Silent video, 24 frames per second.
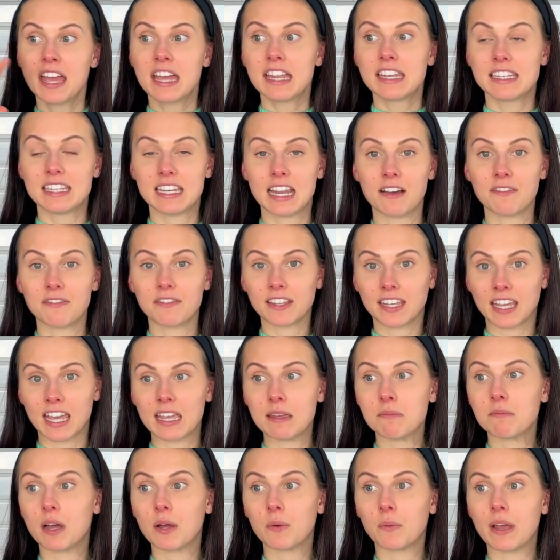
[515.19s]
navigate
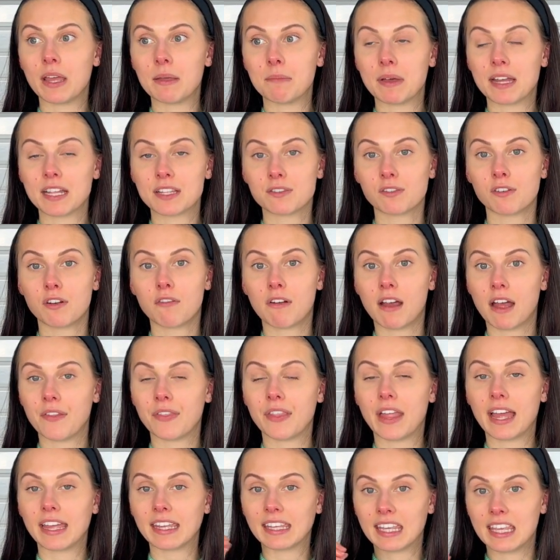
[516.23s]
my way better around
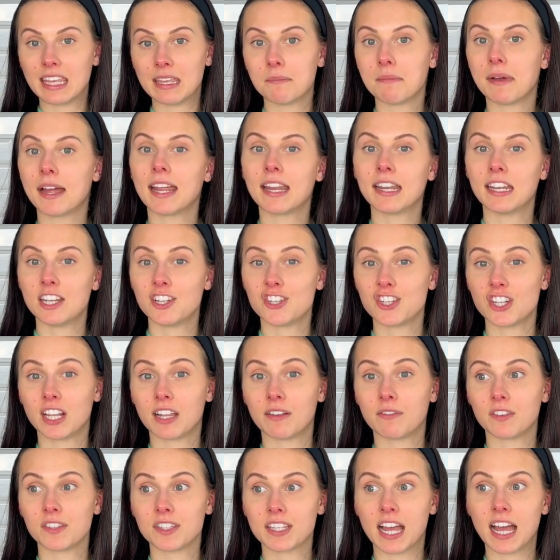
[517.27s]
that and keep my energy
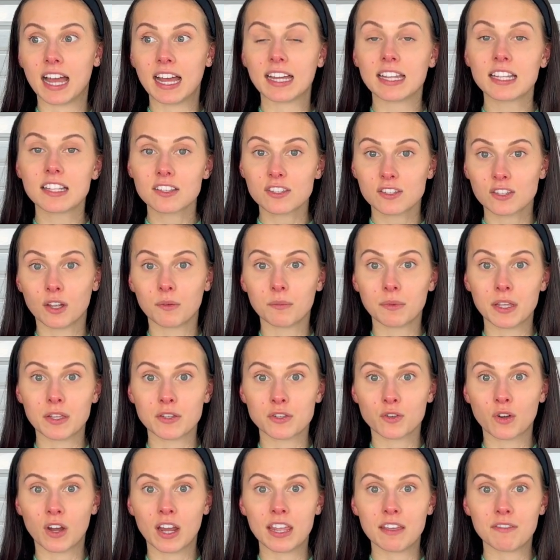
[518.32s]
levels high and stop those
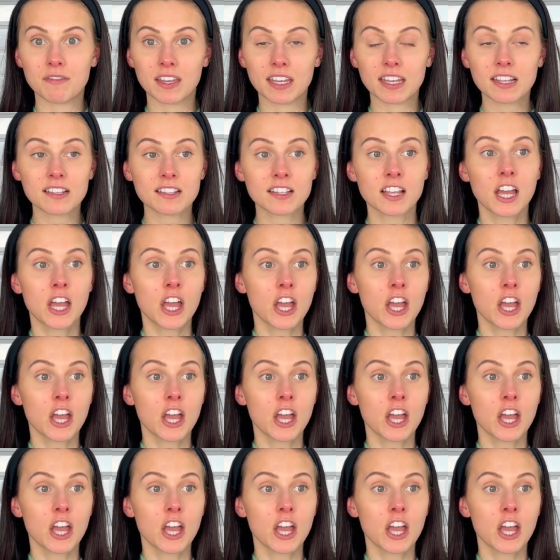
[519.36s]
cravings.